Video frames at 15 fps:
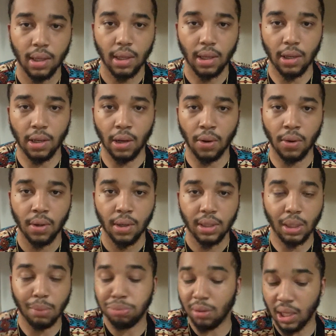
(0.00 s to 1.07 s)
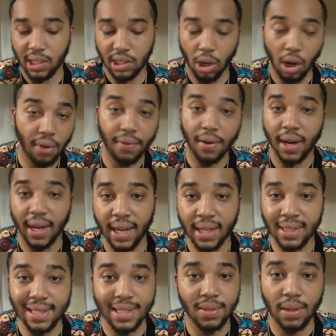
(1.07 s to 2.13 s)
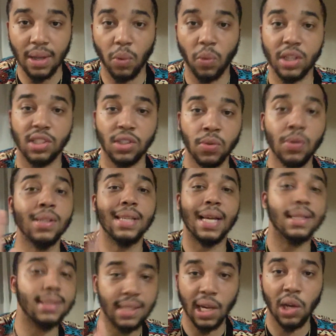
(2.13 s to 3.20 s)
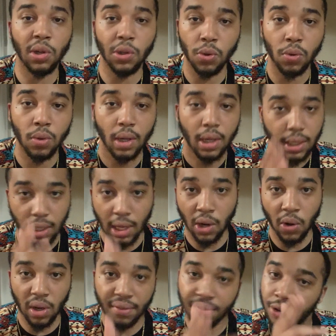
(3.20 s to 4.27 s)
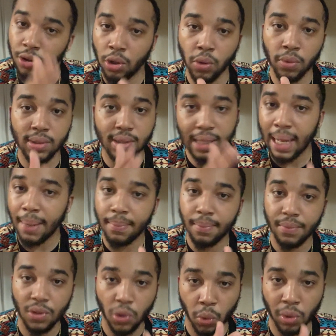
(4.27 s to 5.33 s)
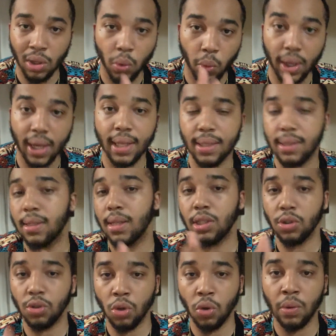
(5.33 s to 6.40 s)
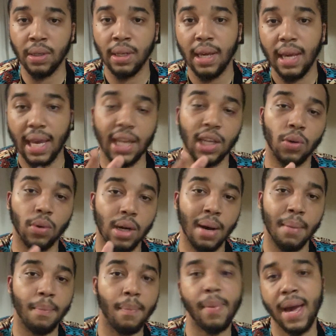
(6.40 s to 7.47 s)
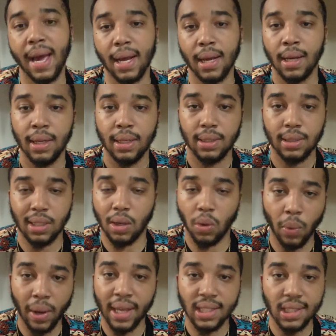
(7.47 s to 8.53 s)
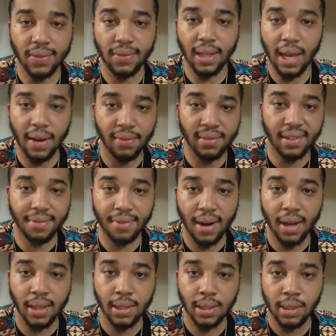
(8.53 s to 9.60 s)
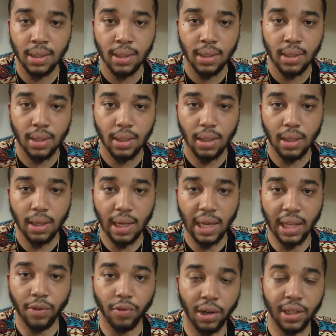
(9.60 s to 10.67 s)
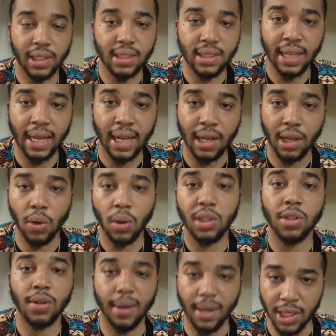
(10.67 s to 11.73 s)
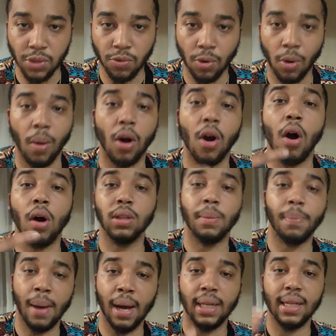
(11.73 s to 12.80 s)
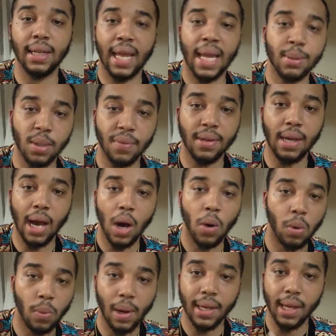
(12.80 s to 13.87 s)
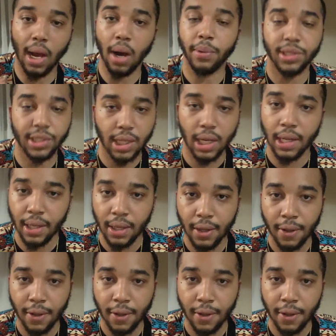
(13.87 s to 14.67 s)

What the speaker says: You know, the blood is off our hands. As soon as I tell you, yo, if you don't stop doing the wickedness that you're doing and you don't come back to the ways of the Heavenly Father and understand and know that you're Israel and call upon the names of Yahweh by Yahweh Shai